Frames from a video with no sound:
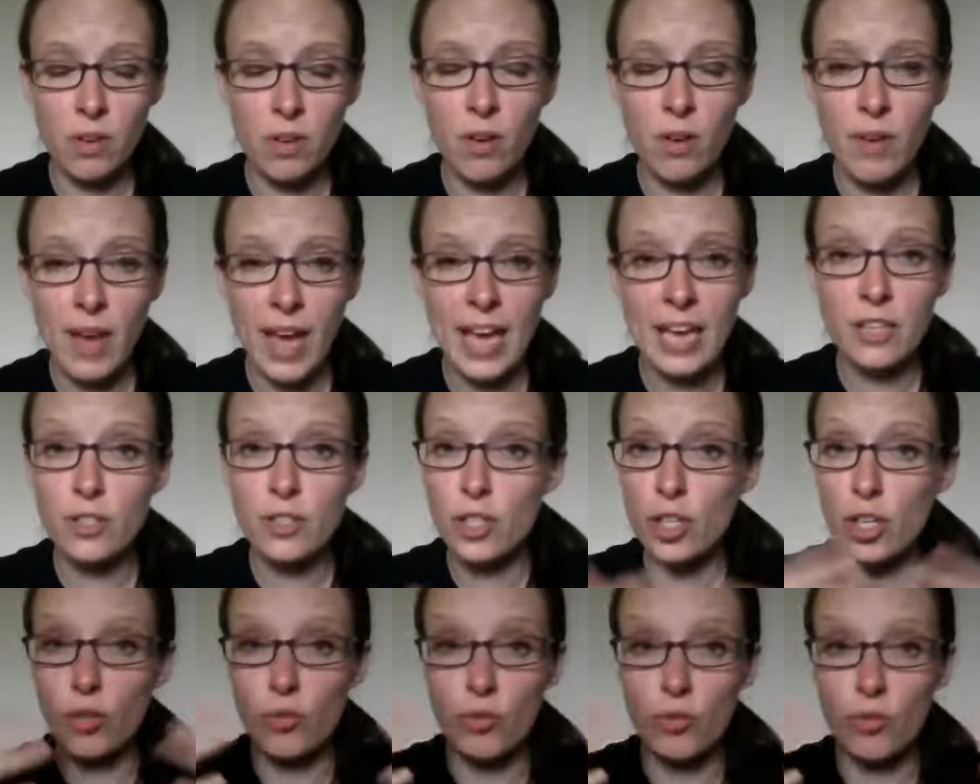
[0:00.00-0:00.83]
Okay,
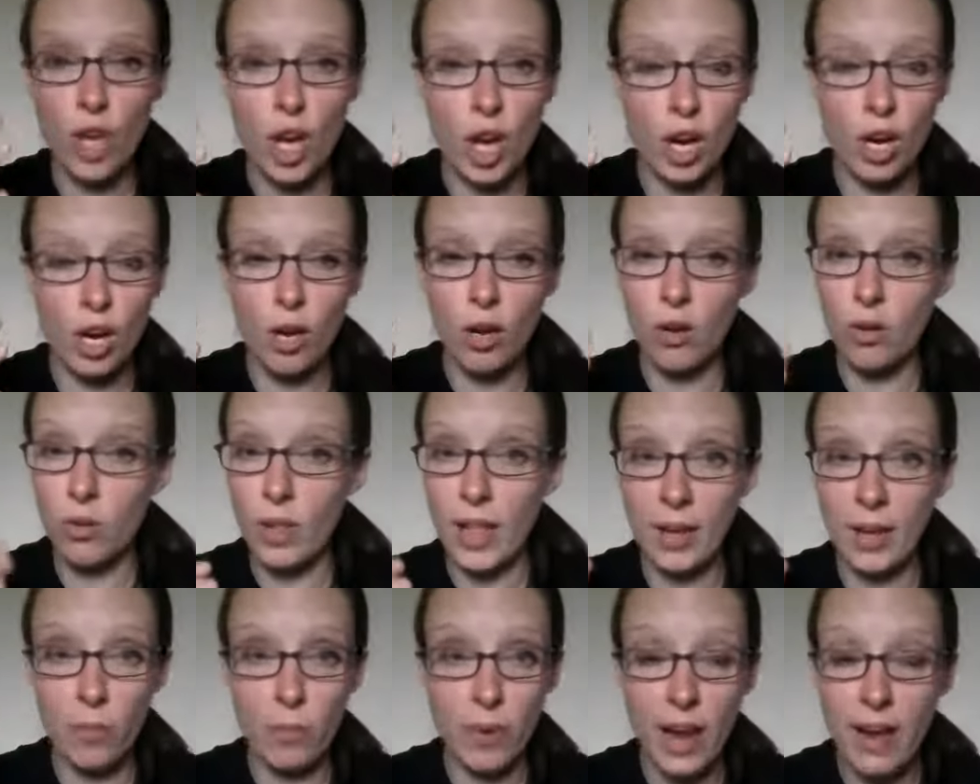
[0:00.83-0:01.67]
so you know,
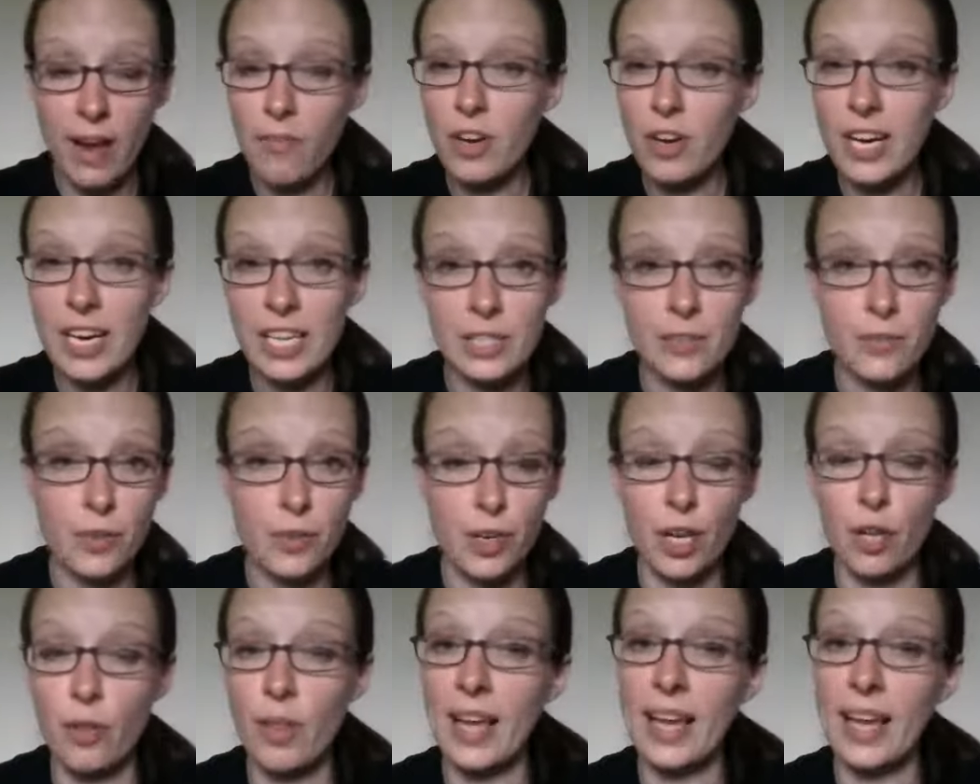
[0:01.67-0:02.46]
like whatever it is for you.